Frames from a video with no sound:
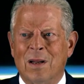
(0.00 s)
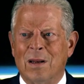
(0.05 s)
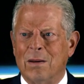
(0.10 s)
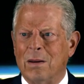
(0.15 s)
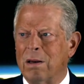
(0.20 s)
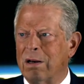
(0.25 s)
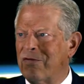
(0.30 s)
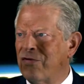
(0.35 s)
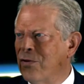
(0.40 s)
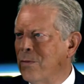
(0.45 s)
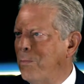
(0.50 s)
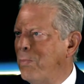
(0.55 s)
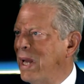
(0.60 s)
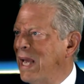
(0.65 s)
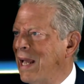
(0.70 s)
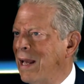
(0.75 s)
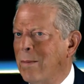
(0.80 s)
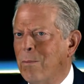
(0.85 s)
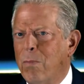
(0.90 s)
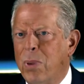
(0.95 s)
look for
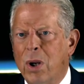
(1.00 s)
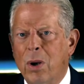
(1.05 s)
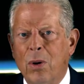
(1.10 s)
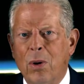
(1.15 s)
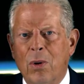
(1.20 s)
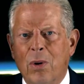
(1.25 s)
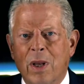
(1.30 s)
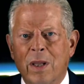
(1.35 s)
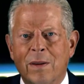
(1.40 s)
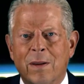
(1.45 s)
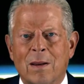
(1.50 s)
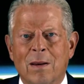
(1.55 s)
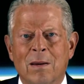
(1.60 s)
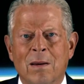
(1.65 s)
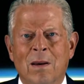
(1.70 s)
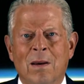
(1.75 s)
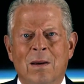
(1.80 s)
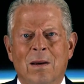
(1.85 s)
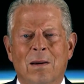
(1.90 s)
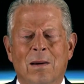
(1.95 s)
bamboo in the
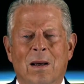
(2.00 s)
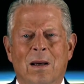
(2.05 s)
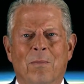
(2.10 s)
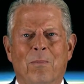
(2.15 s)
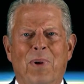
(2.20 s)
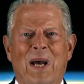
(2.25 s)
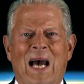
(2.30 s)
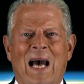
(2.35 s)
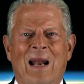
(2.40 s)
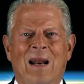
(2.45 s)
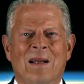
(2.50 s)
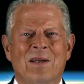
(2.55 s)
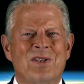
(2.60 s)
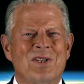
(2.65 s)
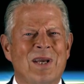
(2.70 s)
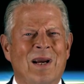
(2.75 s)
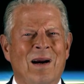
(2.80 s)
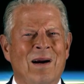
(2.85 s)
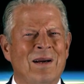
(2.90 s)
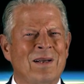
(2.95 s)

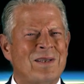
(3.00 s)
ballots there.